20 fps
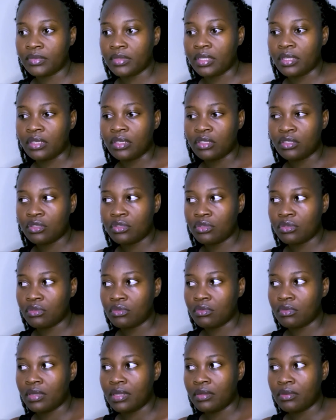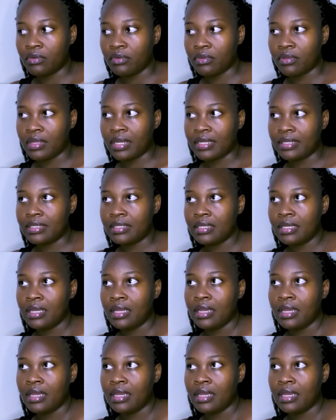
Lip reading: an issue and all that,